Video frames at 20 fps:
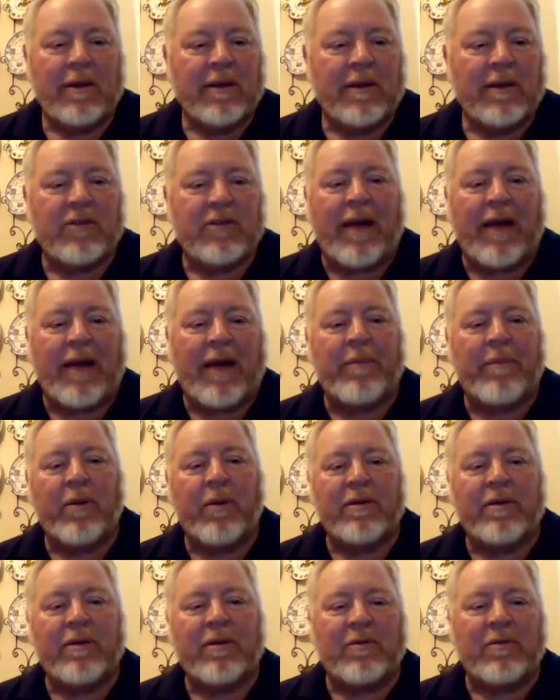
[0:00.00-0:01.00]

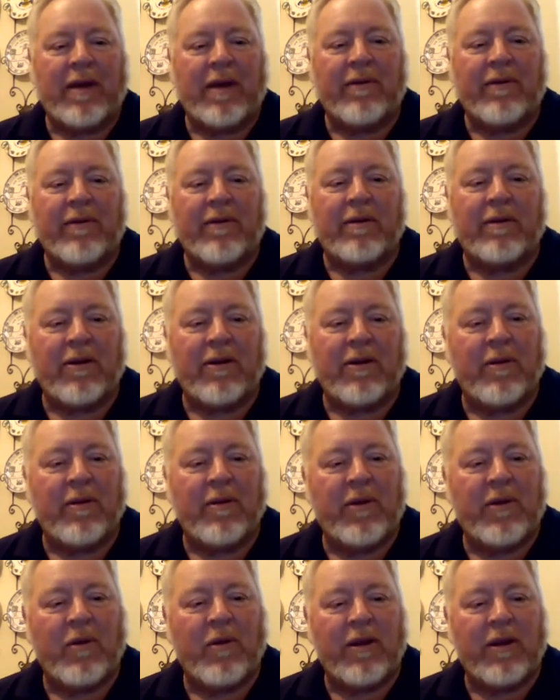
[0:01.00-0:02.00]
scrapbooks, whatever term
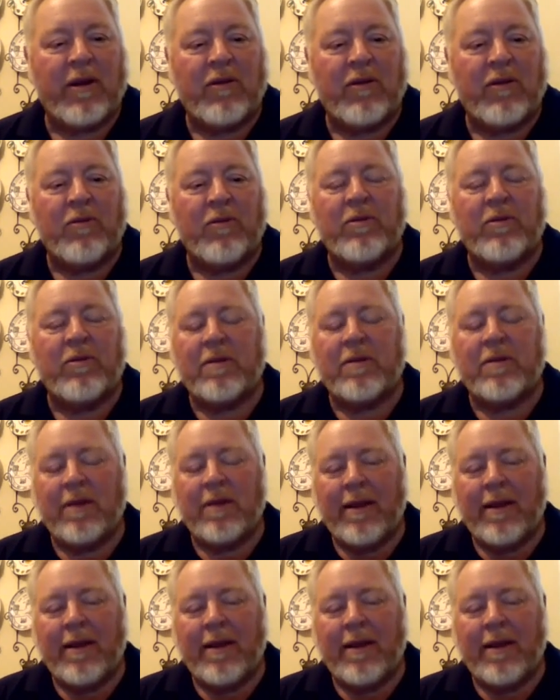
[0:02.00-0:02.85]
you want to use.